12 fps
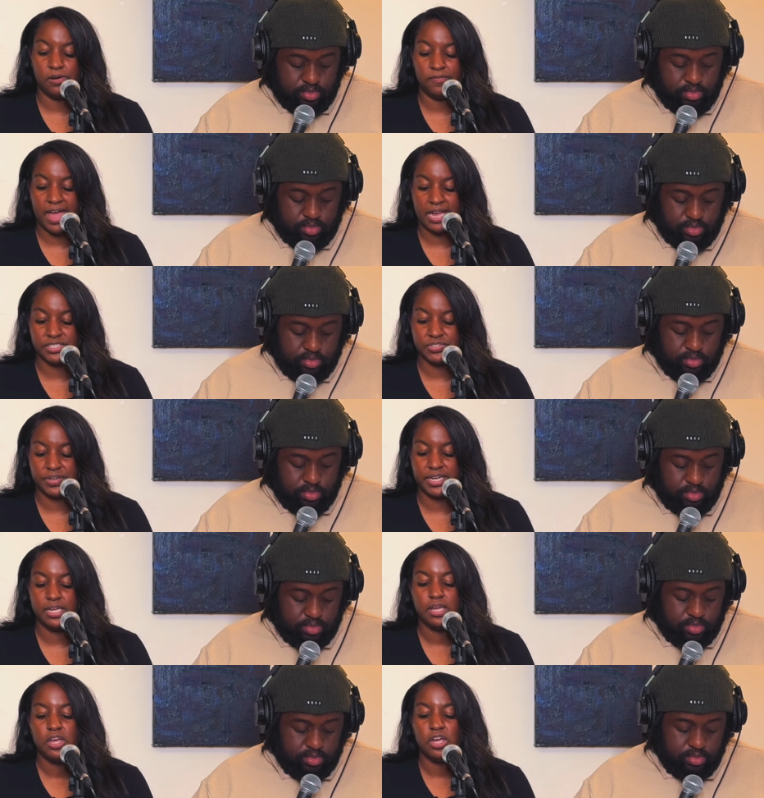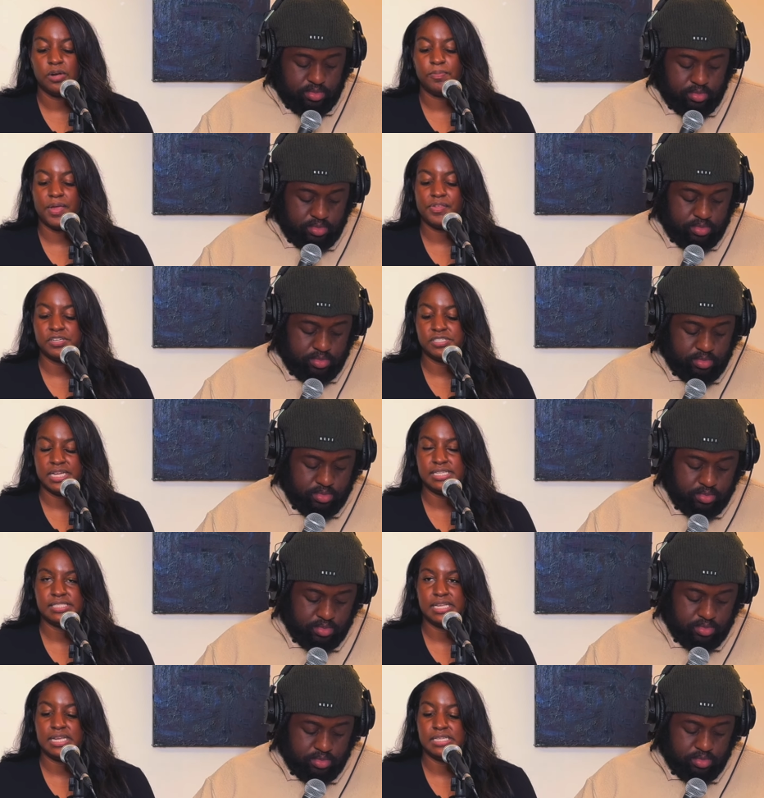Speaker 1: Factory. Mm-hmm. Her brother
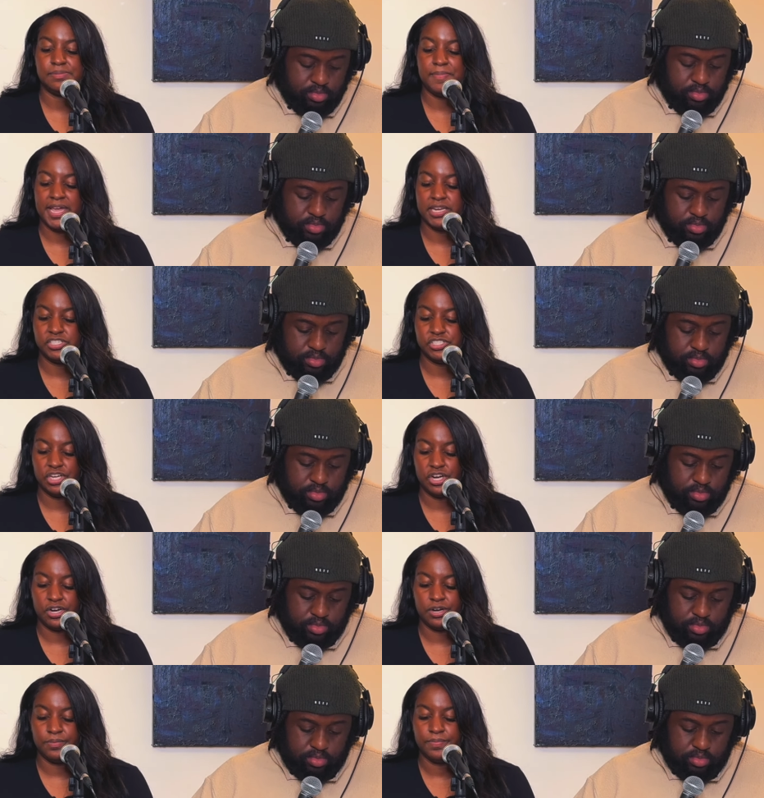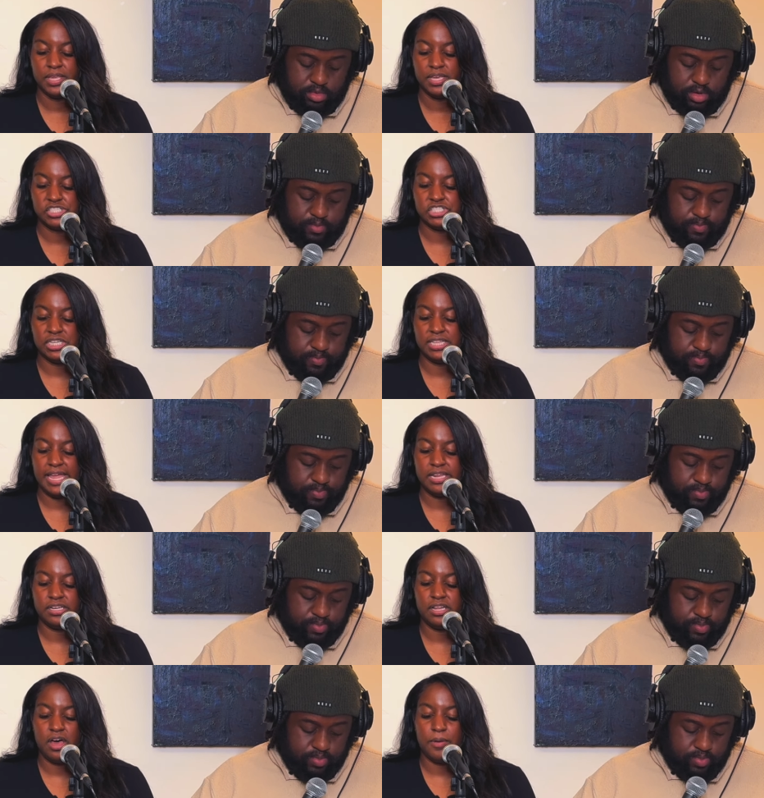Jason is managing her. Yeah. She
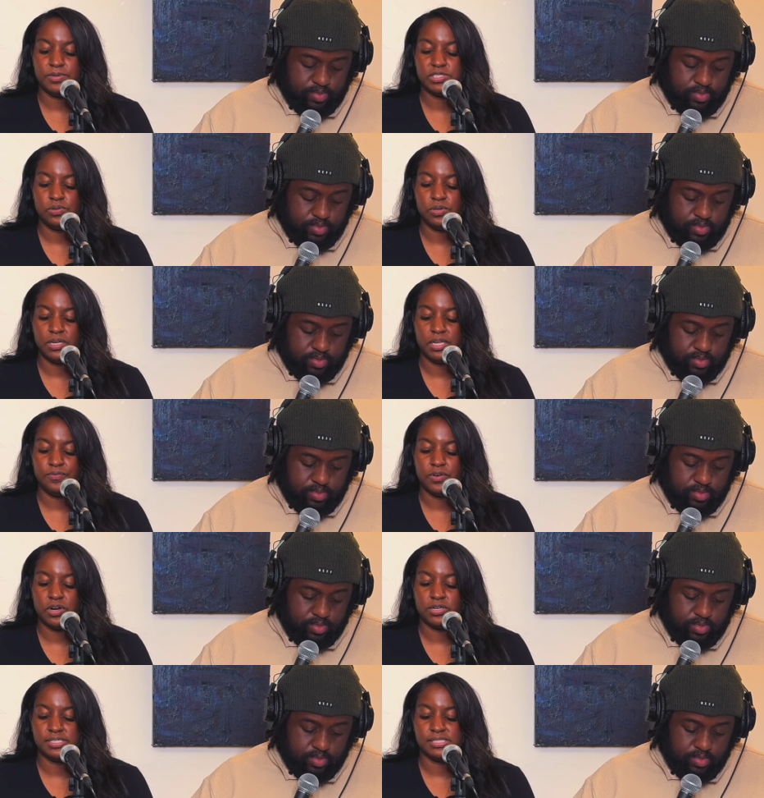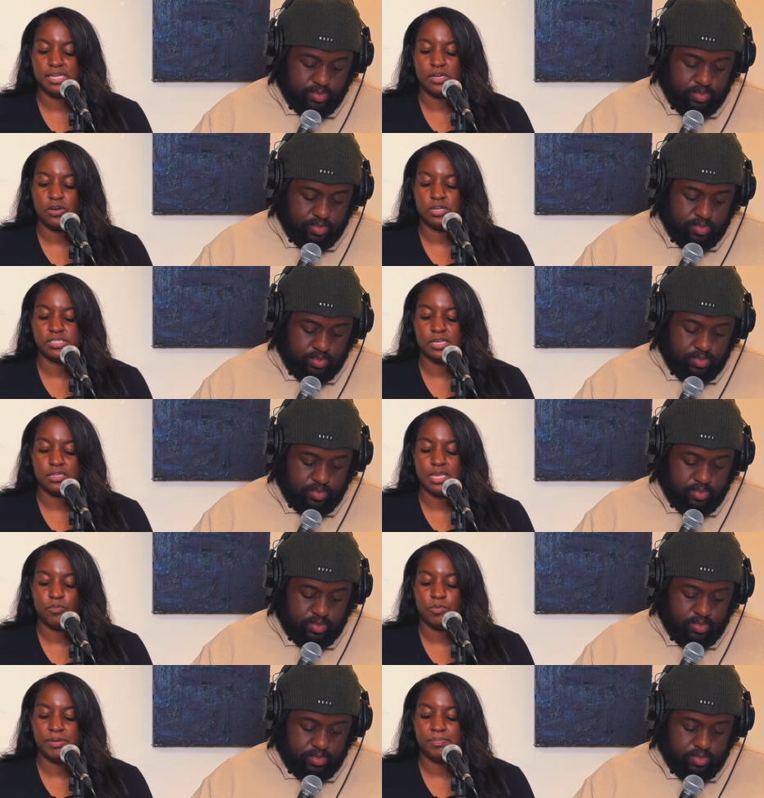landed an opportunity for her to sing on a song that
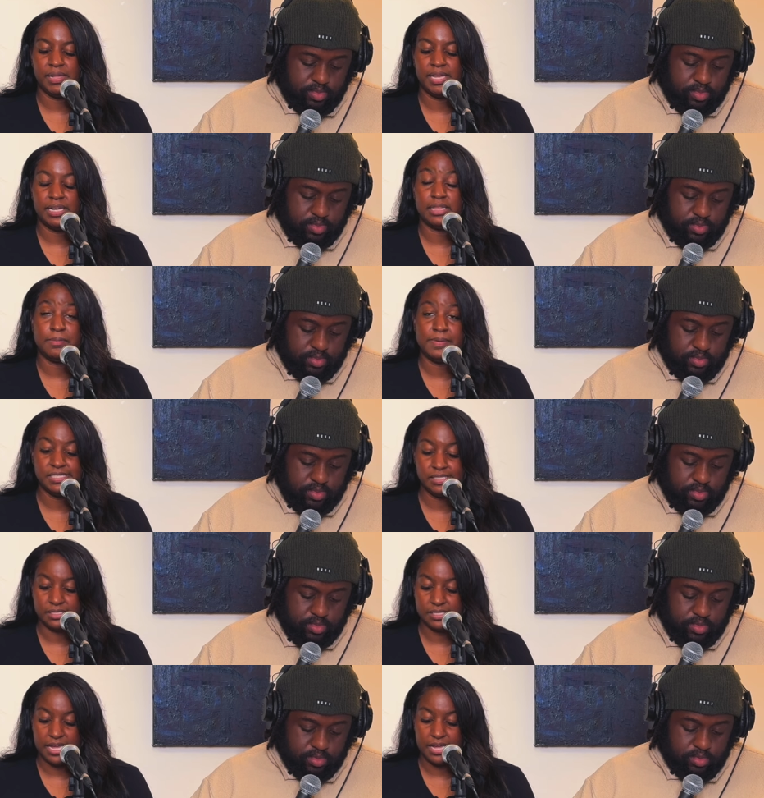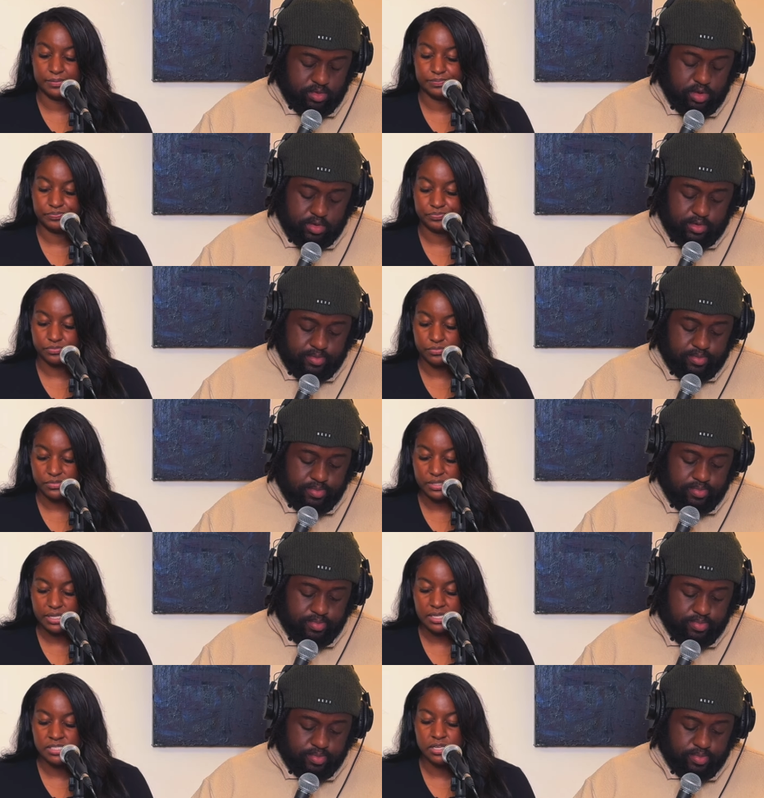will be played at the Pistons game. Okay.
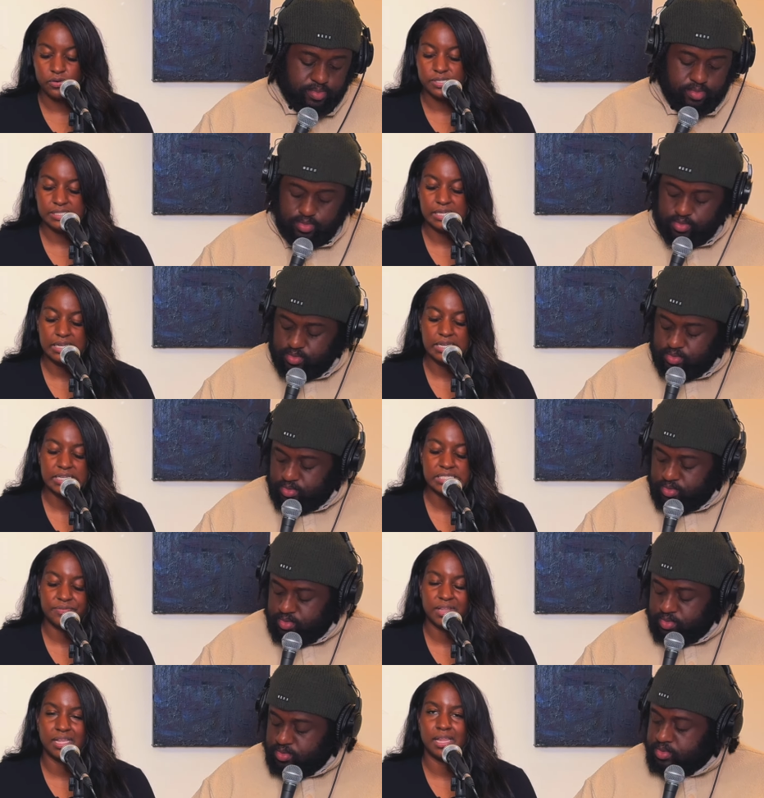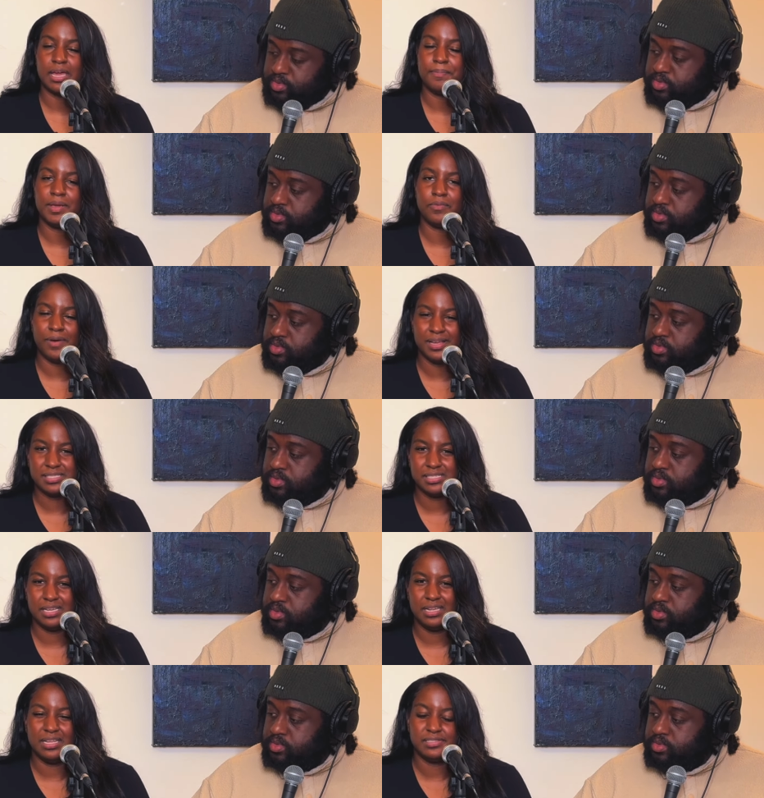So Kristina is feeling like a bit
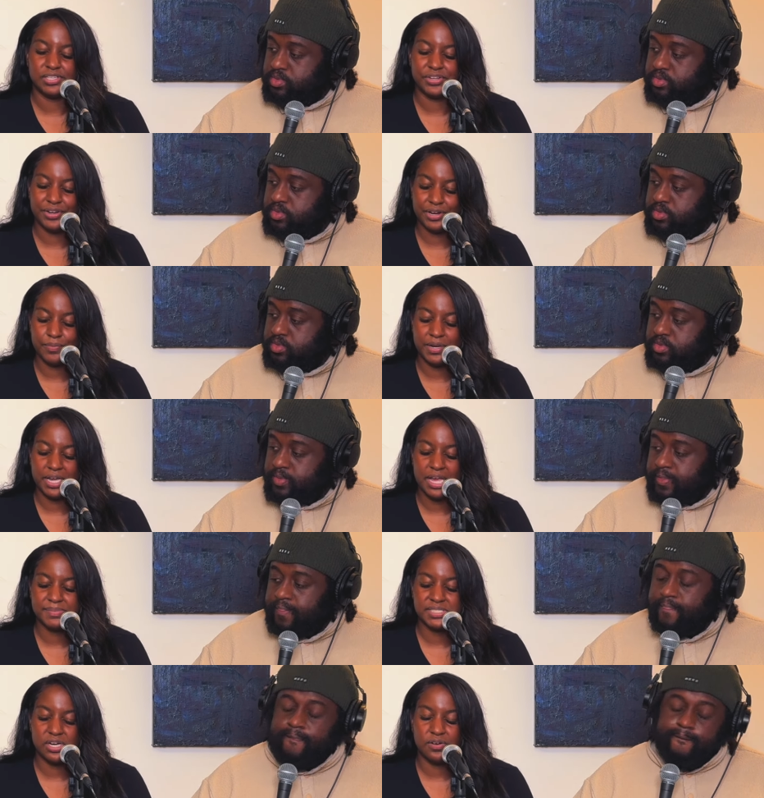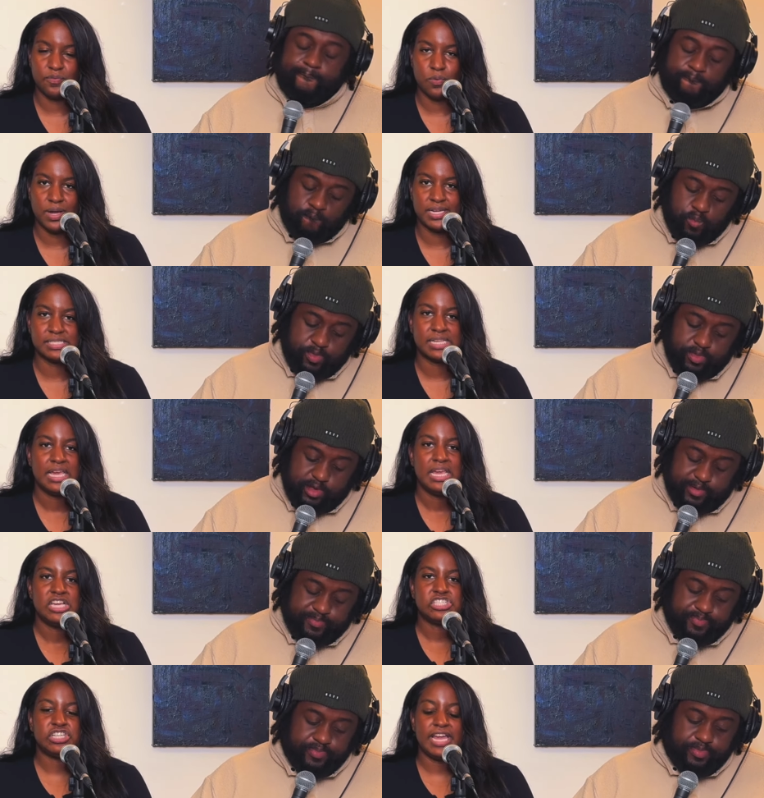rusty and insecure when it comes to her voice. Yeah. She